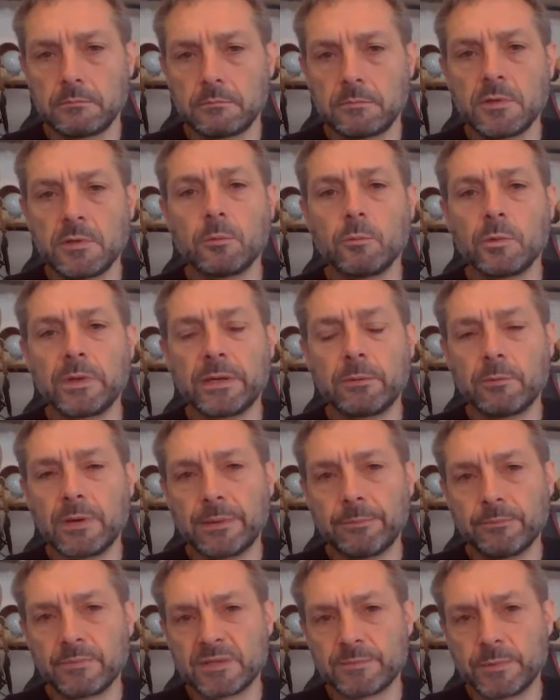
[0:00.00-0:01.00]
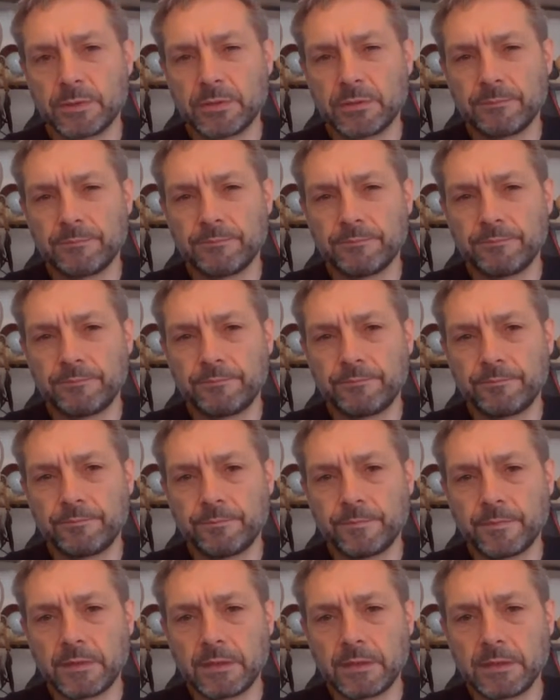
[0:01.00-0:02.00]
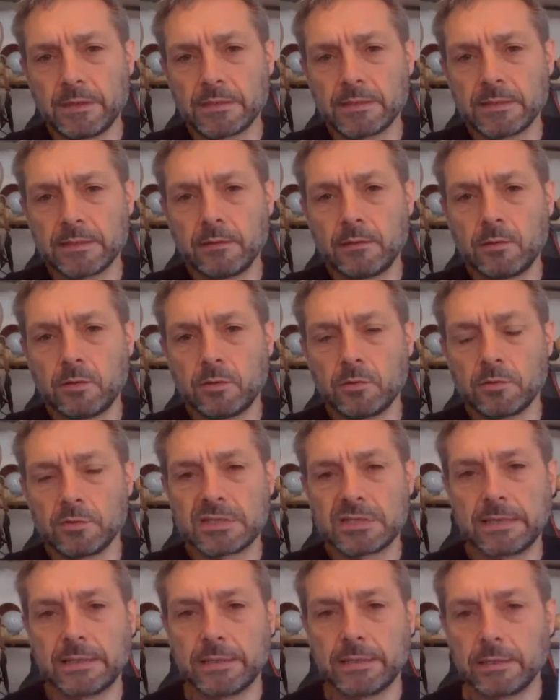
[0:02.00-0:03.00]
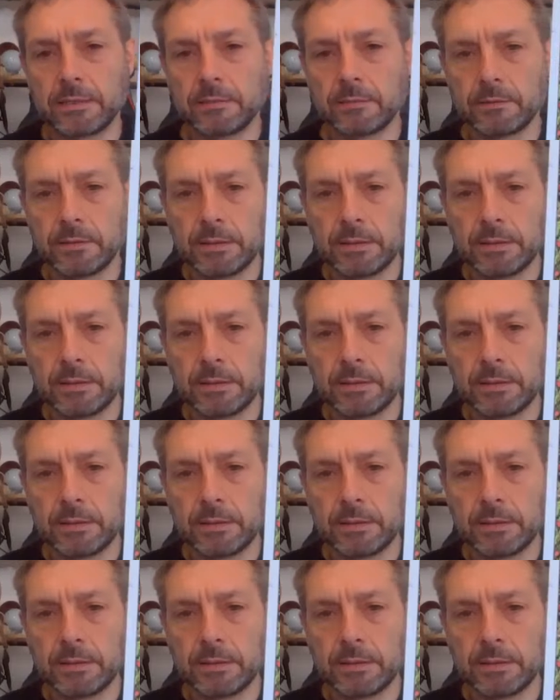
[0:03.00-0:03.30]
not wigwams, but these little huts here